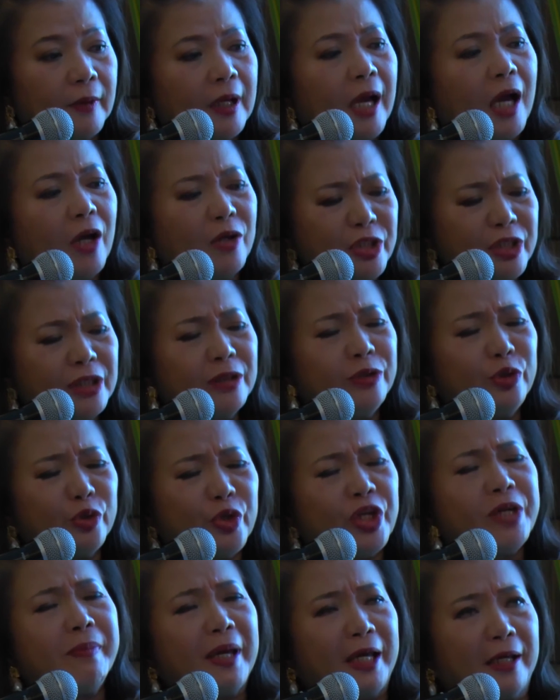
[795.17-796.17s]
was still
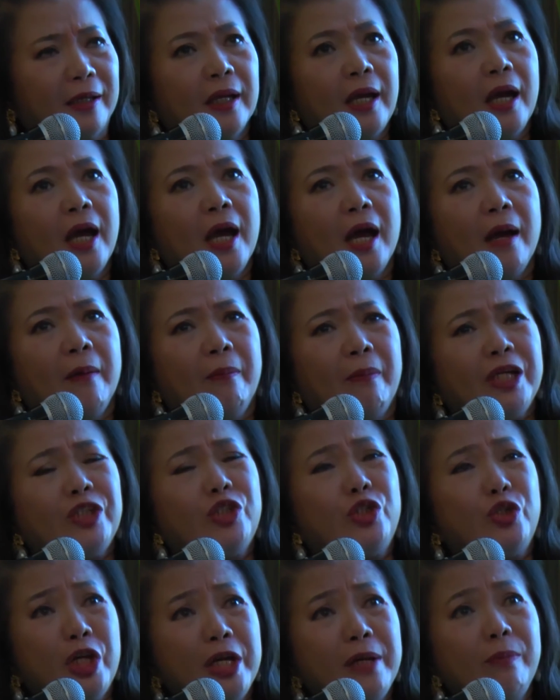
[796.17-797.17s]
dreaming. My
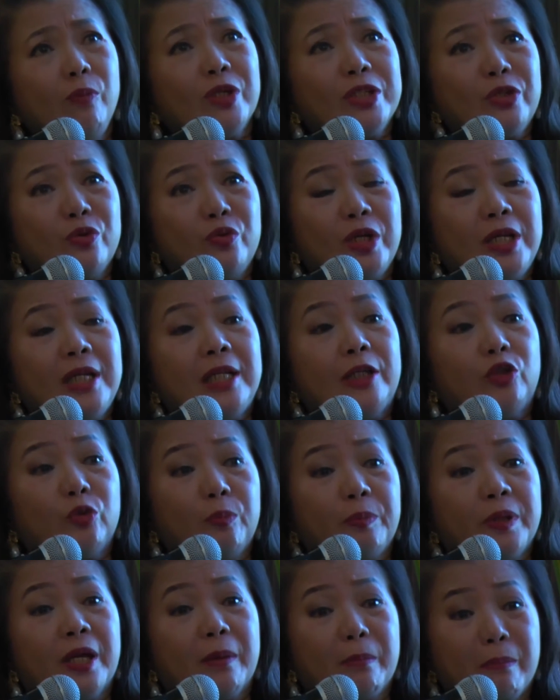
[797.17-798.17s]
dream was really to
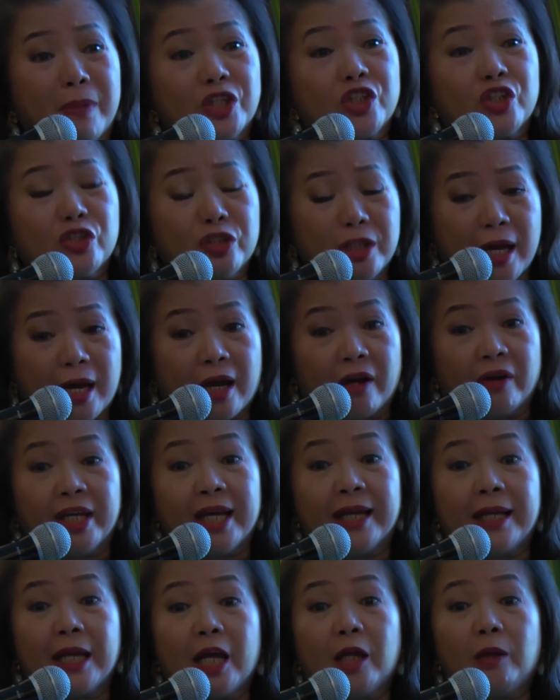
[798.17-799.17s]
be a missionary
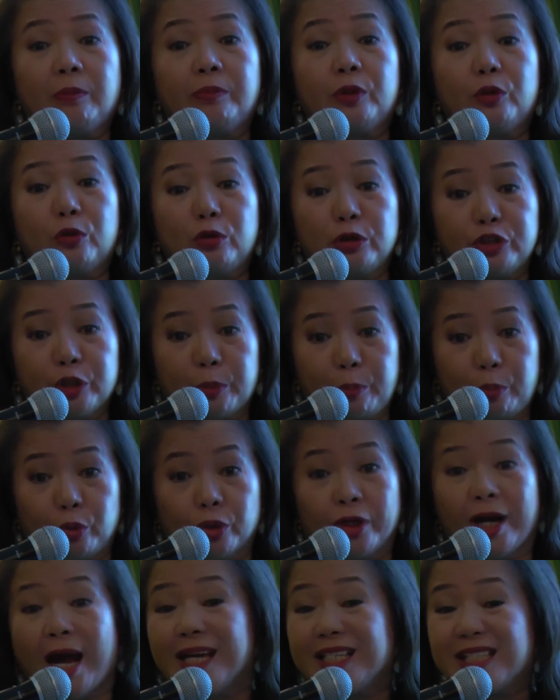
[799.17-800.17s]
and help the ultra
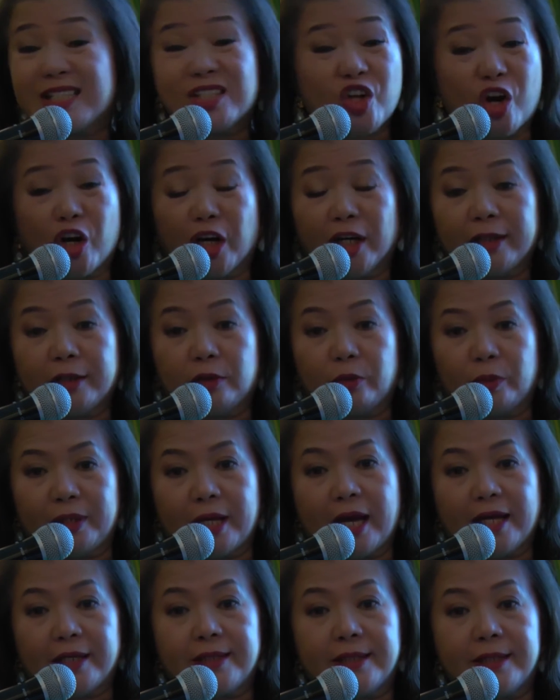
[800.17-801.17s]
poor. I started with
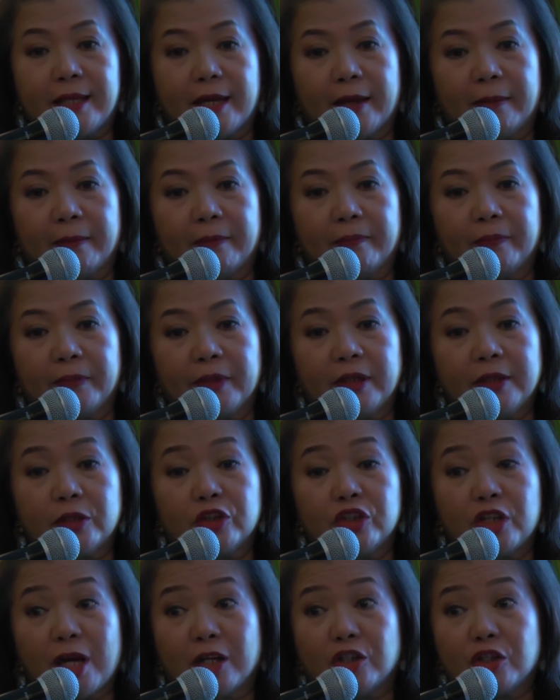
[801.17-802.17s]
ICM, the
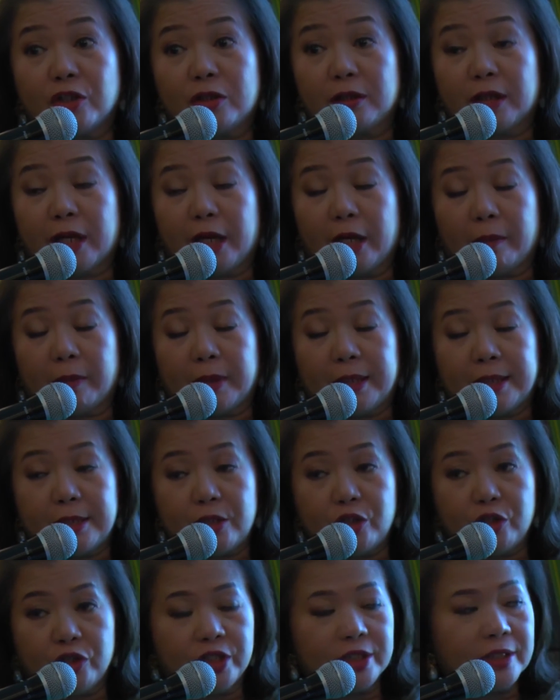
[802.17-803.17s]
International Care
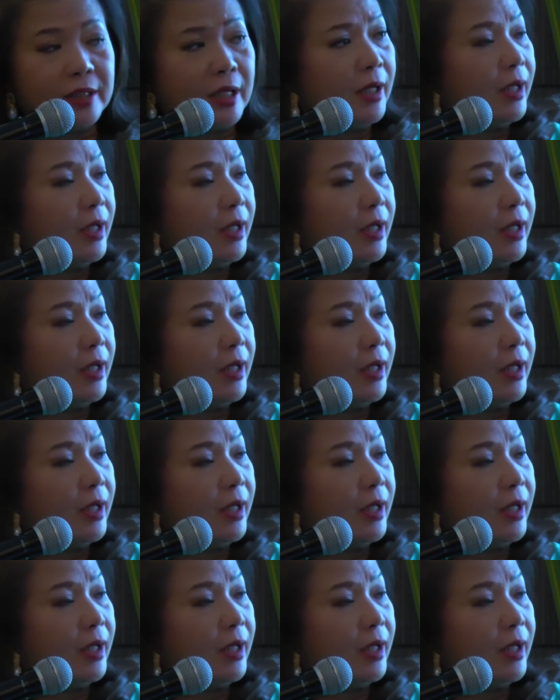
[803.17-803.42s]
Ministries.